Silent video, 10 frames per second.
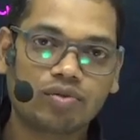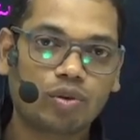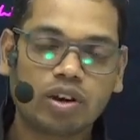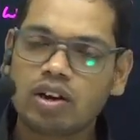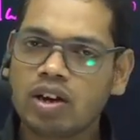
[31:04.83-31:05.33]

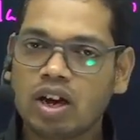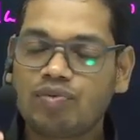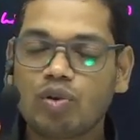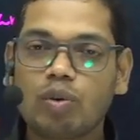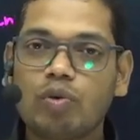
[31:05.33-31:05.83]
Okay, if
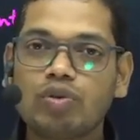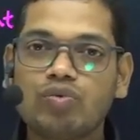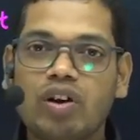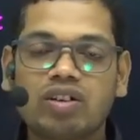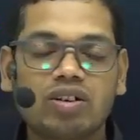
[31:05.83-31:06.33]
you remove the
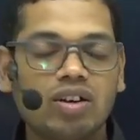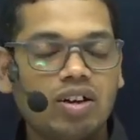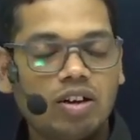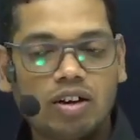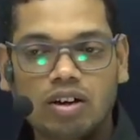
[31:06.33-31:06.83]
water
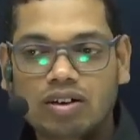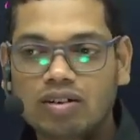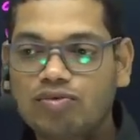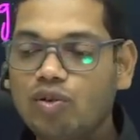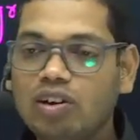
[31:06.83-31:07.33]

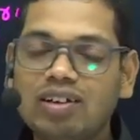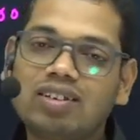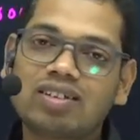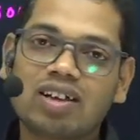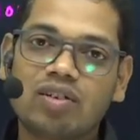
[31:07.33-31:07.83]
fully,
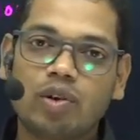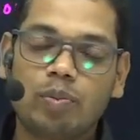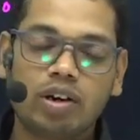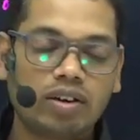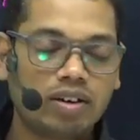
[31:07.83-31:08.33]
the cell will
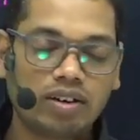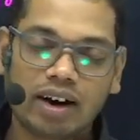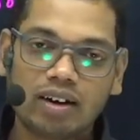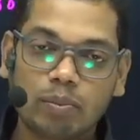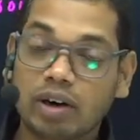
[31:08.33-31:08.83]
be dead.